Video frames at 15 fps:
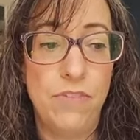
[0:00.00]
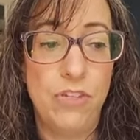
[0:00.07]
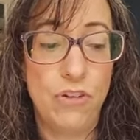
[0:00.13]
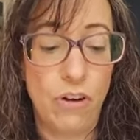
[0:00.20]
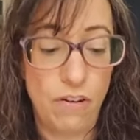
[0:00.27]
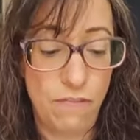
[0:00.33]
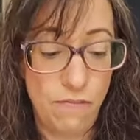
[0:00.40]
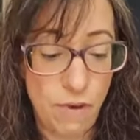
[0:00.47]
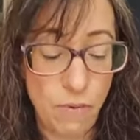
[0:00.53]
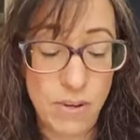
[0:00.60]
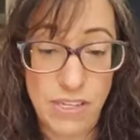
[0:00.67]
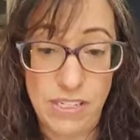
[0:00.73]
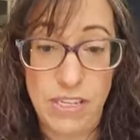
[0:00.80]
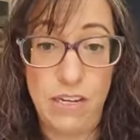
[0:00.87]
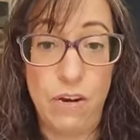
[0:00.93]
started
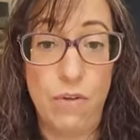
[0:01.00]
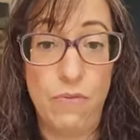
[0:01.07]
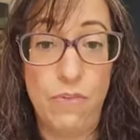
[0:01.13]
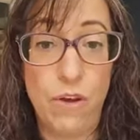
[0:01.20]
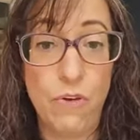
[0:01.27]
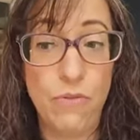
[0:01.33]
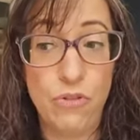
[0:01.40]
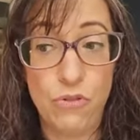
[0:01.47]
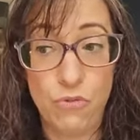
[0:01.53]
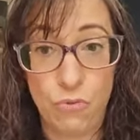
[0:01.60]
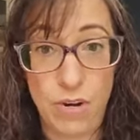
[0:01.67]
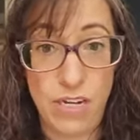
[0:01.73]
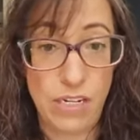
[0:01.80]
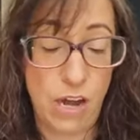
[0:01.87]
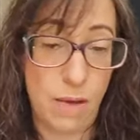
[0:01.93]
focusing on those
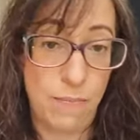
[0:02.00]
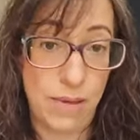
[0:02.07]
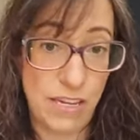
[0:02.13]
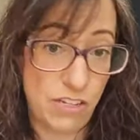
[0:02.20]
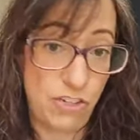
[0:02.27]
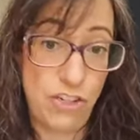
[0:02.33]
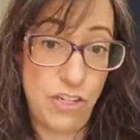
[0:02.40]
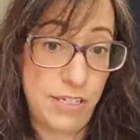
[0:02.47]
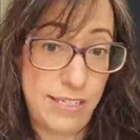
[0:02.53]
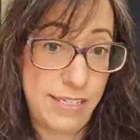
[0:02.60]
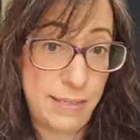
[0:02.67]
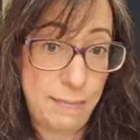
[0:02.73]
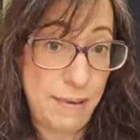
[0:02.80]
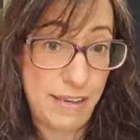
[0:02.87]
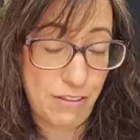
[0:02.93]
three topics, just
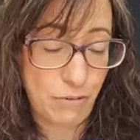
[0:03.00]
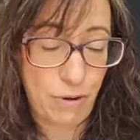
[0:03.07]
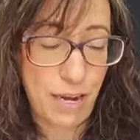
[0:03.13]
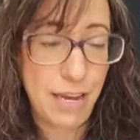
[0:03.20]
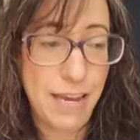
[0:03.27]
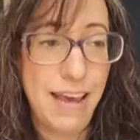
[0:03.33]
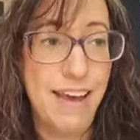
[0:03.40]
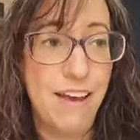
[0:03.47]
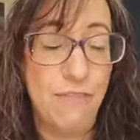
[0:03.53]
to pick three,